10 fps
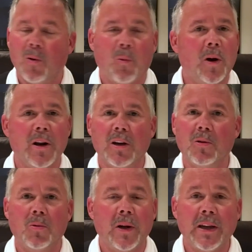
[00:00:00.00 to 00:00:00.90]
What a
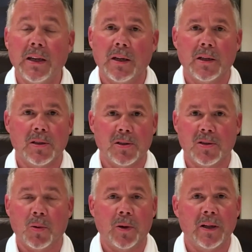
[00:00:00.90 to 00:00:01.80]
great
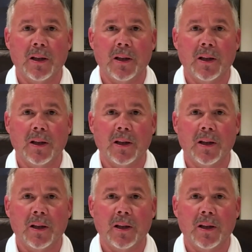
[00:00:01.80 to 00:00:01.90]
story.